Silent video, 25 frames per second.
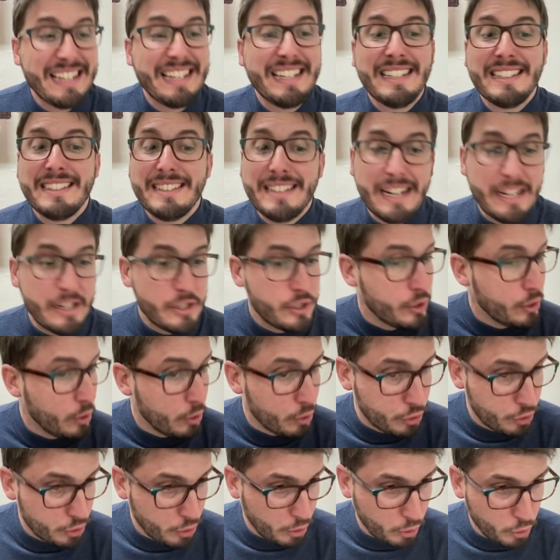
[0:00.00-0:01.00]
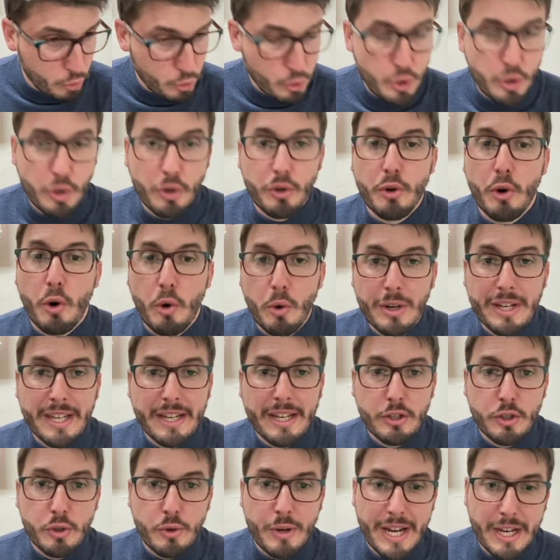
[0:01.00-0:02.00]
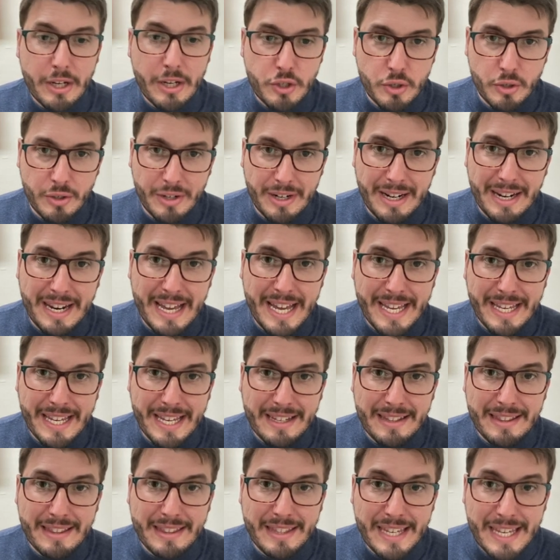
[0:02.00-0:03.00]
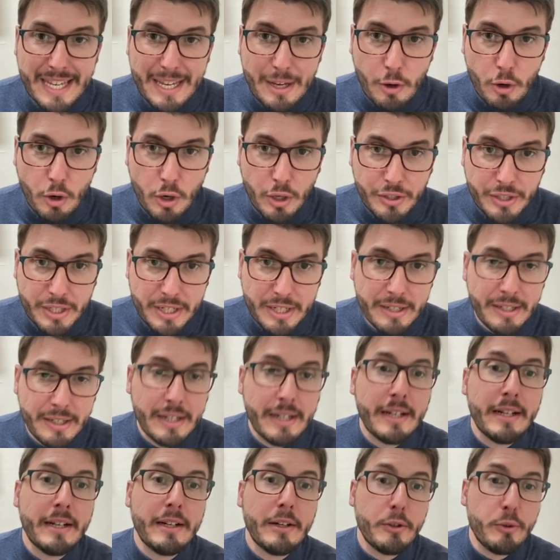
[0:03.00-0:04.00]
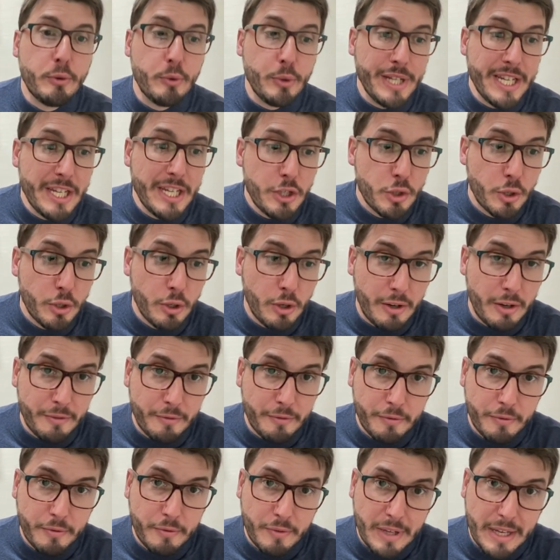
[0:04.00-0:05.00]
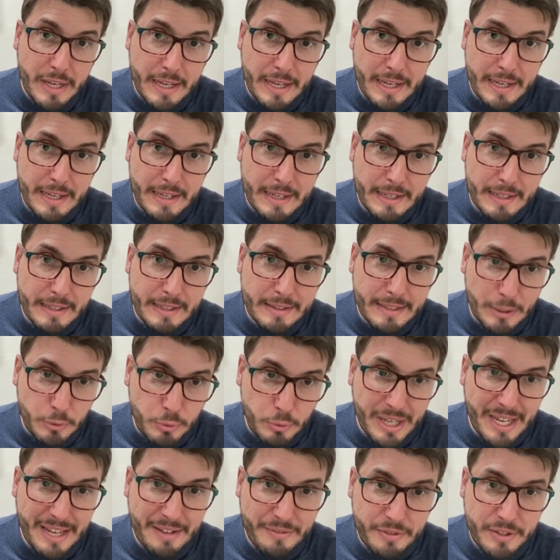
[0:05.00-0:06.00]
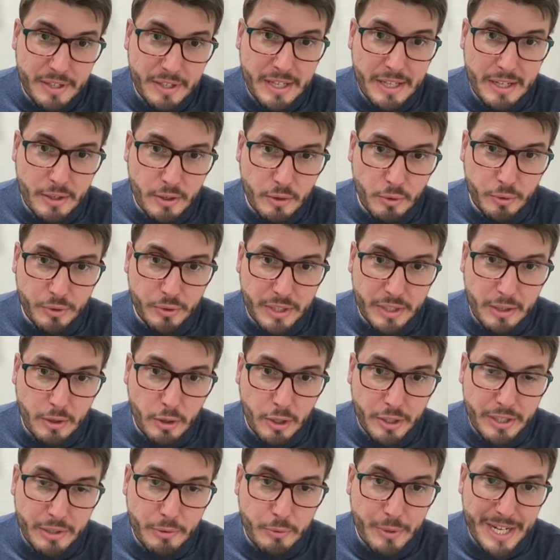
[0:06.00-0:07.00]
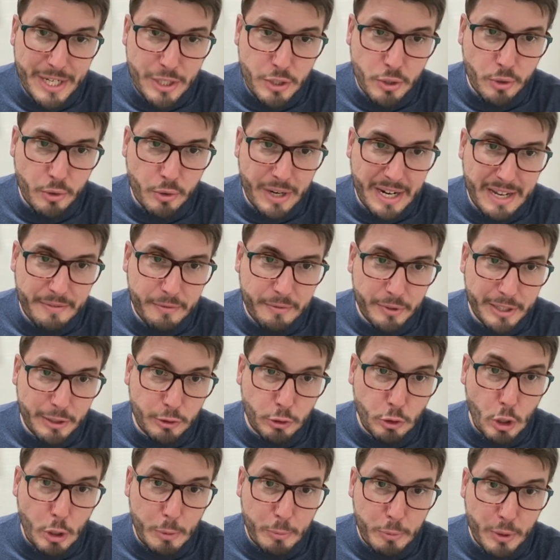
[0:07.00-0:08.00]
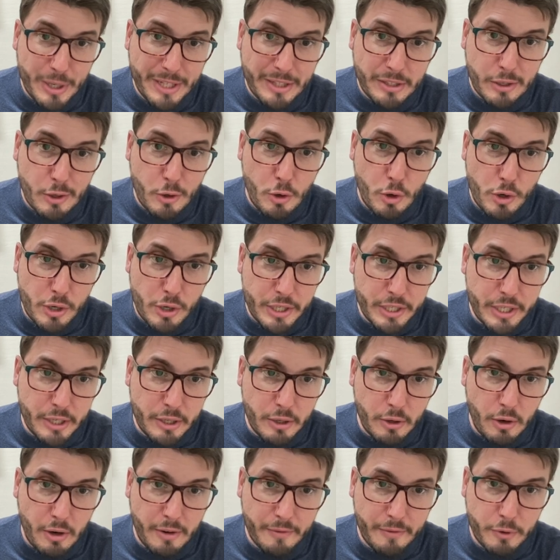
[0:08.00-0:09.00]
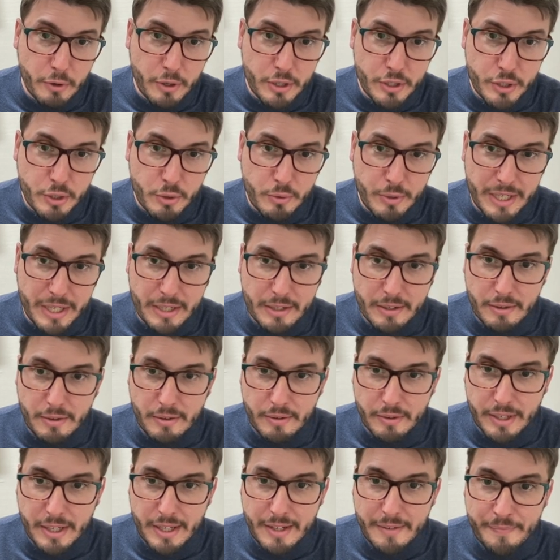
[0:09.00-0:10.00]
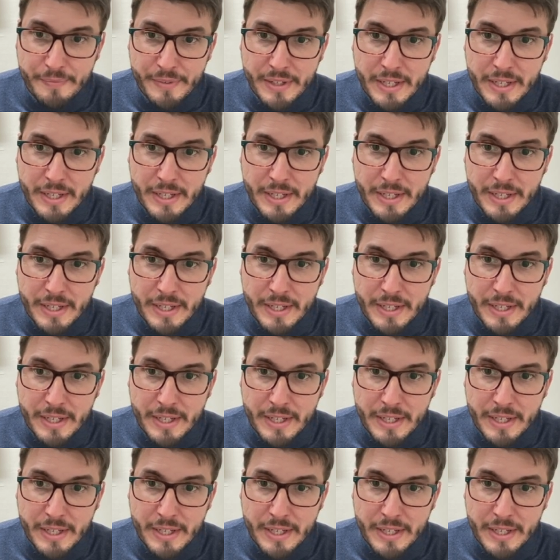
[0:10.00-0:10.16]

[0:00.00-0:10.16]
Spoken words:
there's no solution, only extraction, like the other region of that we have here on the other radiograph on the top right corner of your screen, okay?